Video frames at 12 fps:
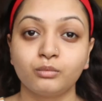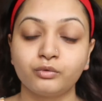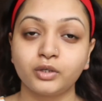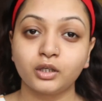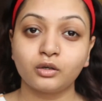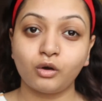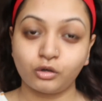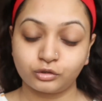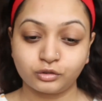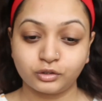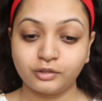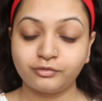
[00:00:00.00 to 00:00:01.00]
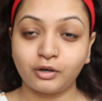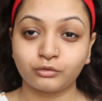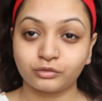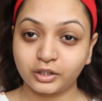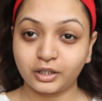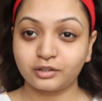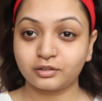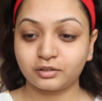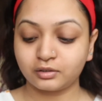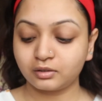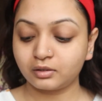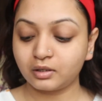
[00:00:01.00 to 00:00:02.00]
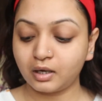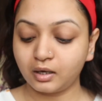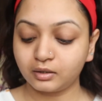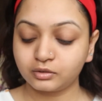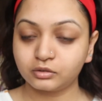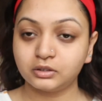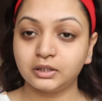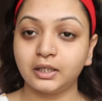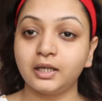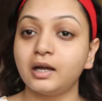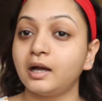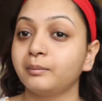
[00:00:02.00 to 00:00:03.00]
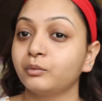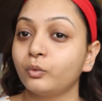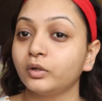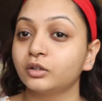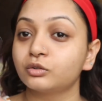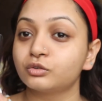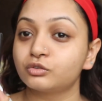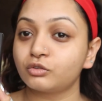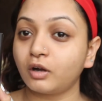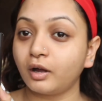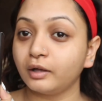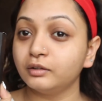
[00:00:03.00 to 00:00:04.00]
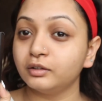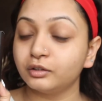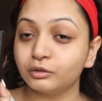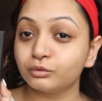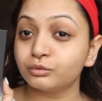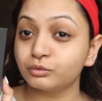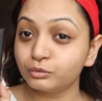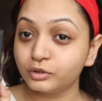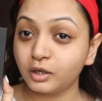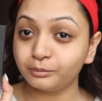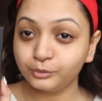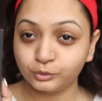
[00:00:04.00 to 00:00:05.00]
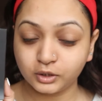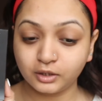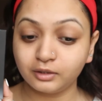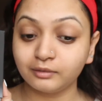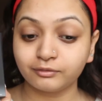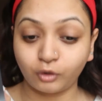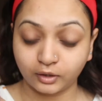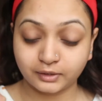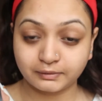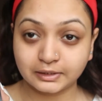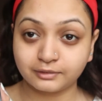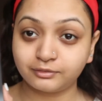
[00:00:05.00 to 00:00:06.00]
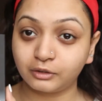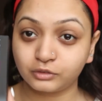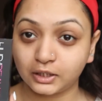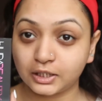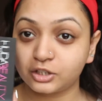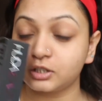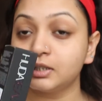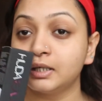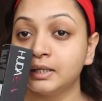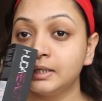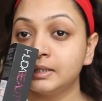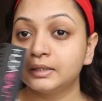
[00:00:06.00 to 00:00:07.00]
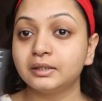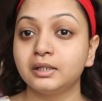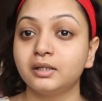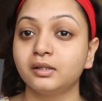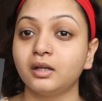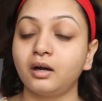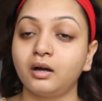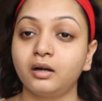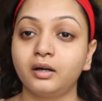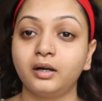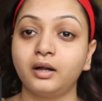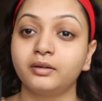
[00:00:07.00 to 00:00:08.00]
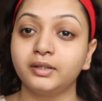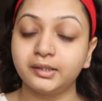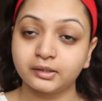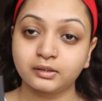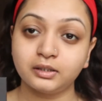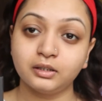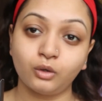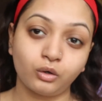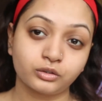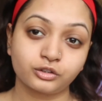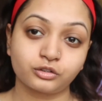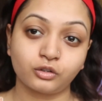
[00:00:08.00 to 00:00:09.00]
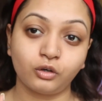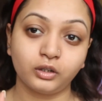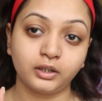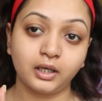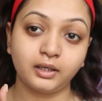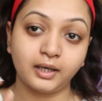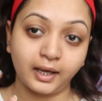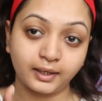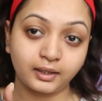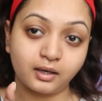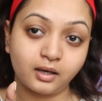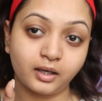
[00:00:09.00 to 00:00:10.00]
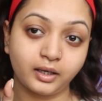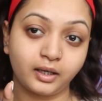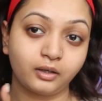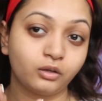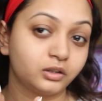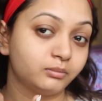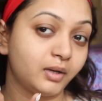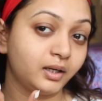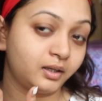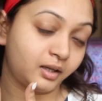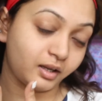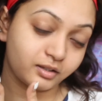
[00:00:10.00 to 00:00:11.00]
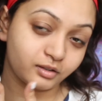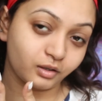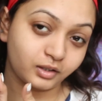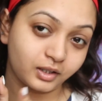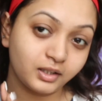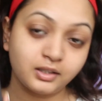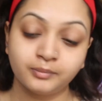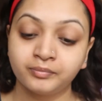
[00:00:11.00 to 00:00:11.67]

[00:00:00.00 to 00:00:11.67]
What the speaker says: Moving on to the foundation, today I'm going to try the new Huda Beauty Fox Filter foundation. These are recently launched on Nykaa and I got my hands on it.